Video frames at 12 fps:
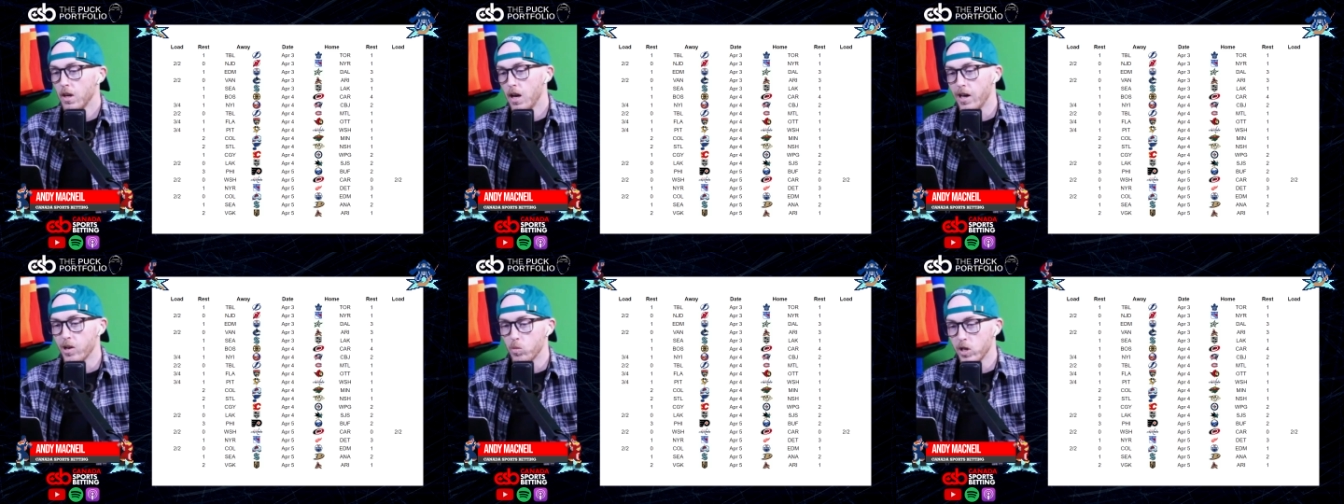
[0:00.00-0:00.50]

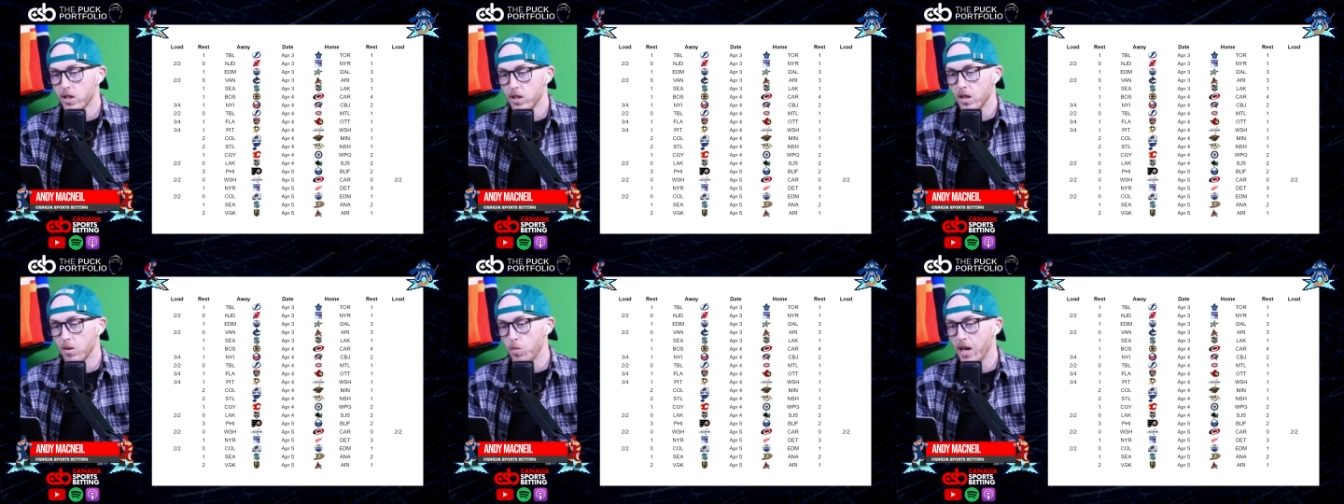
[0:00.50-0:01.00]
on a
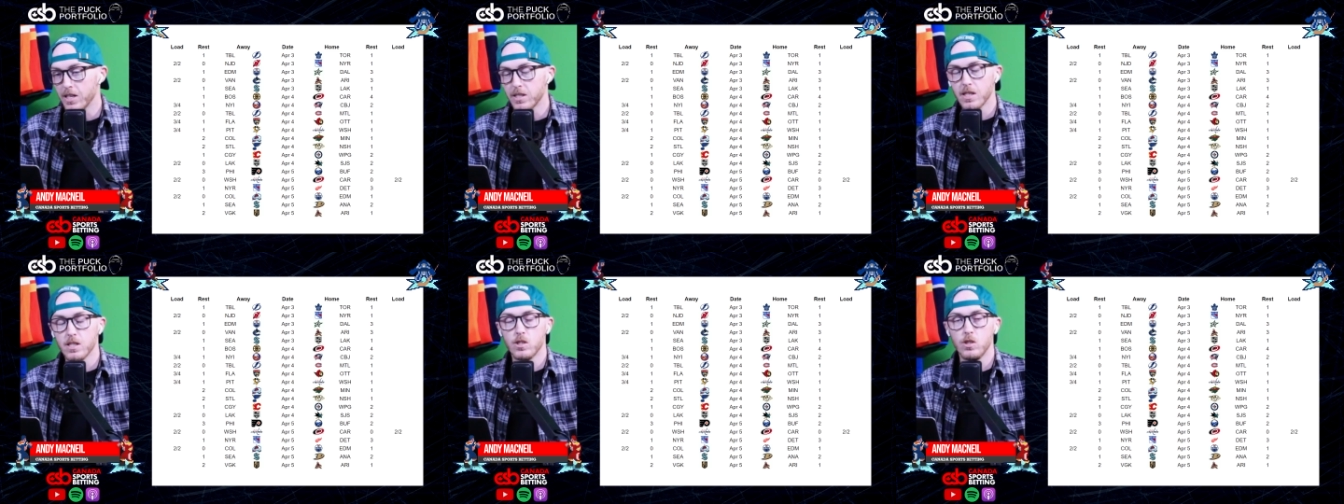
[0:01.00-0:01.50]
weekly
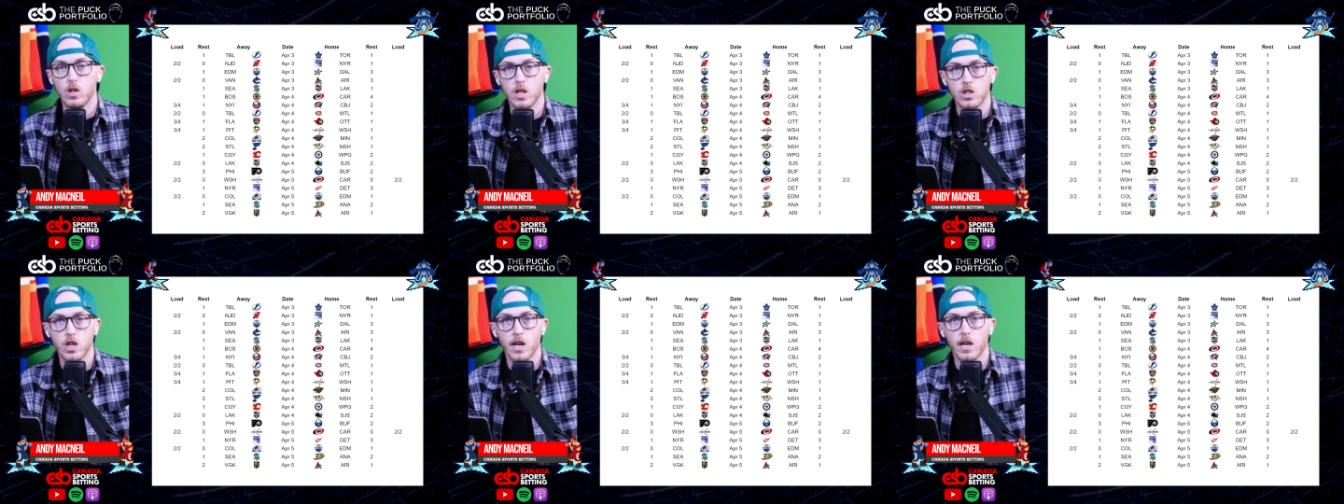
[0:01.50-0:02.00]
basis, so you can
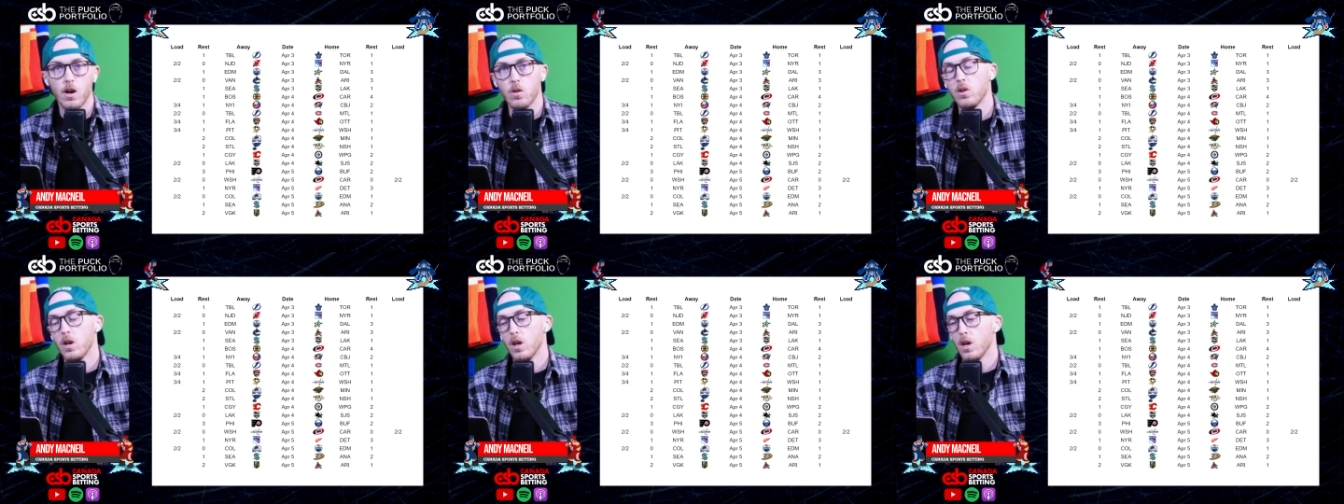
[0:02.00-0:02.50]
check out
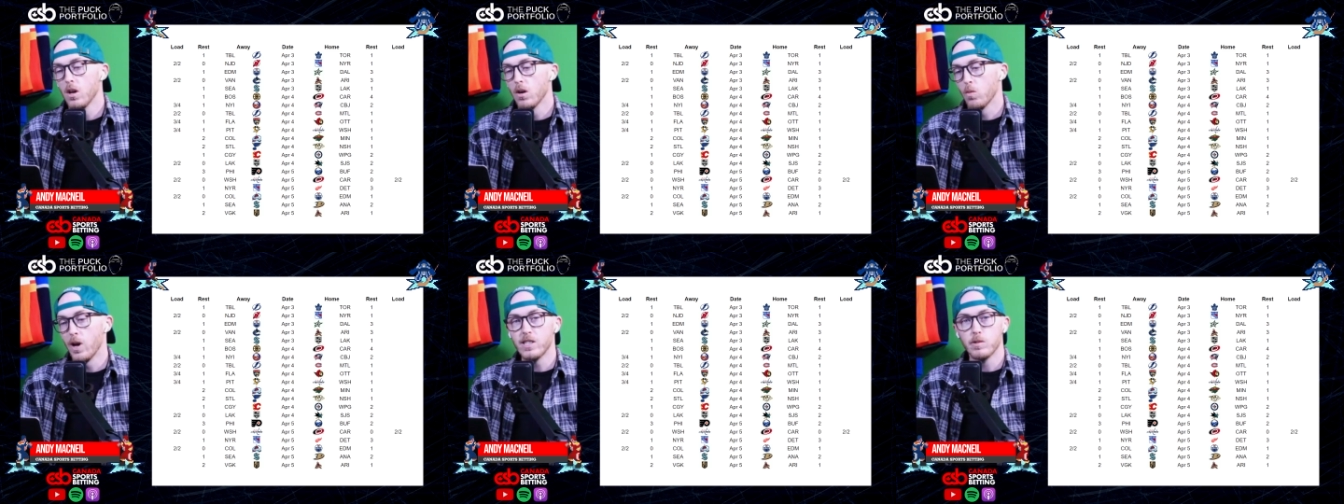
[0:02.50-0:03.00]
rest